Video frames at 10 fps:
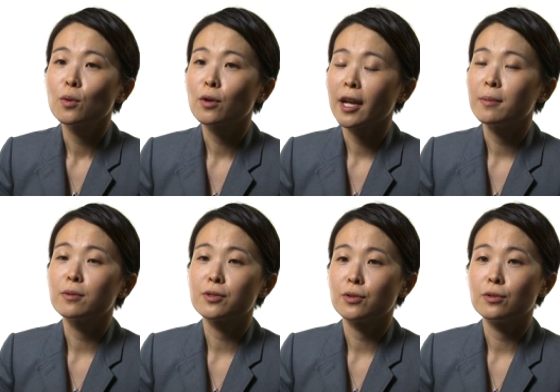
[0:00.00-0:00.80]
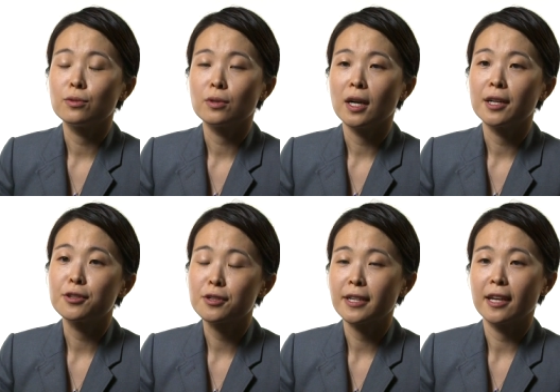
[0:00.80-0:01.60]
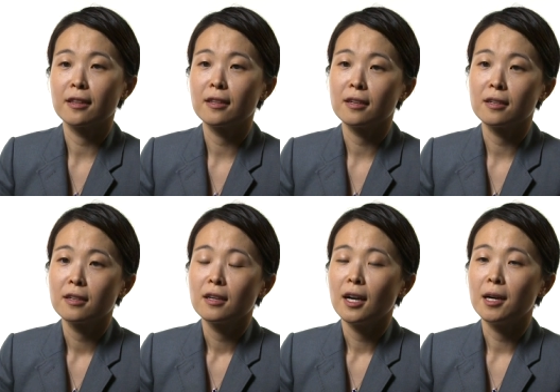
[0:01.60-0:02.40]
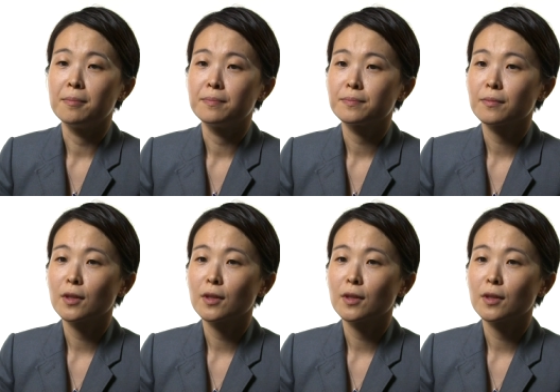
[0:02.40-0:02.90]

we're able to understand the, um,